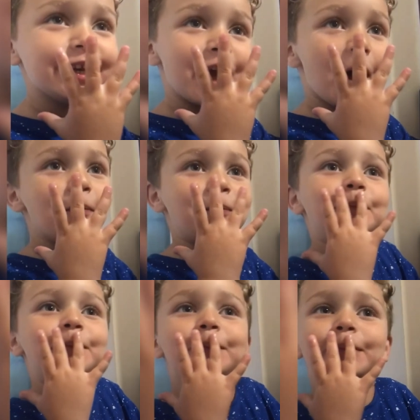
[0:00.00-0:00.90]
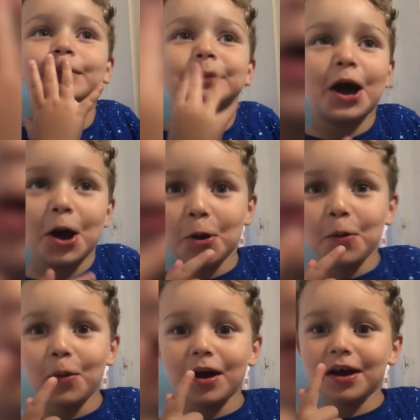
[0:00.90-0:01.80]
in mine and so many others'
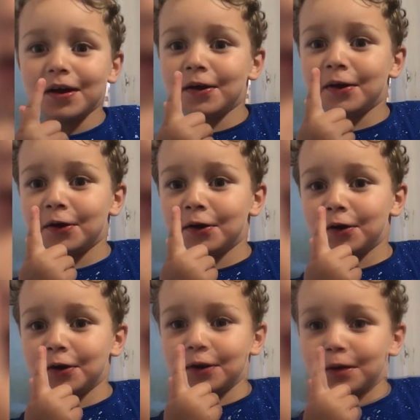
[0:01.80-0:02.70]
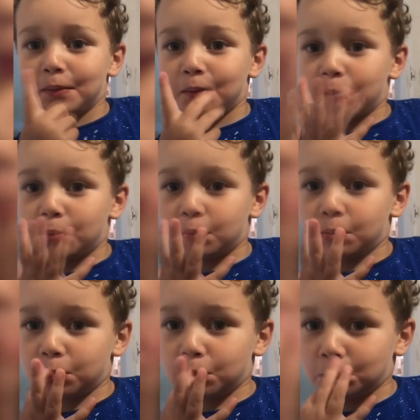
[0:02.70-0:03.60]
lives will be never filled,
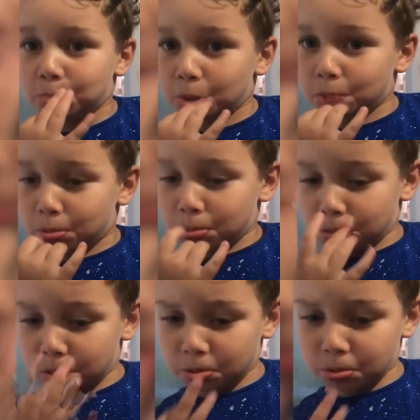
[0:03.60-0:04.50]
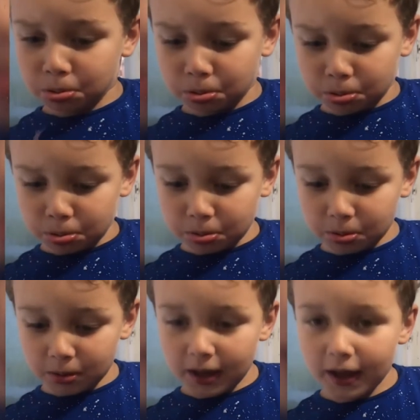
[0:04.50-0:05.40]
and it kills me
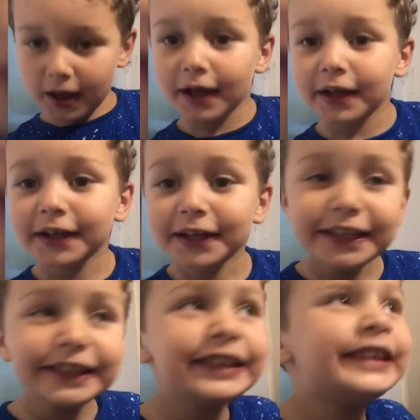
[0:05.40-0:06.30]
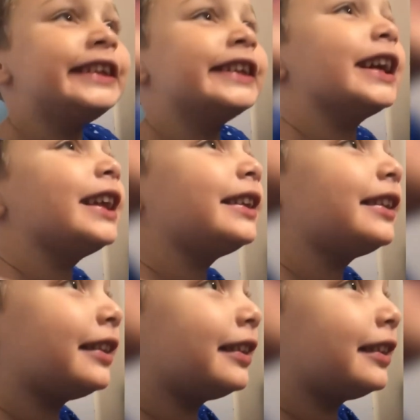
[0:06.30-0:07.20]
knowing we will never get to see your face
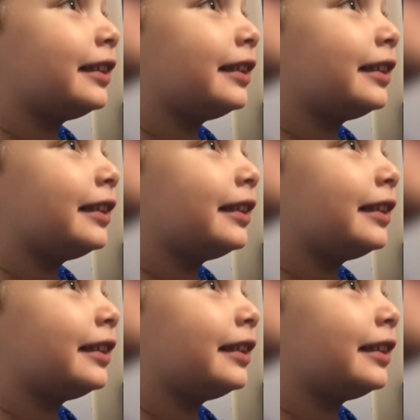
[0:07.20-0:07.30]
again.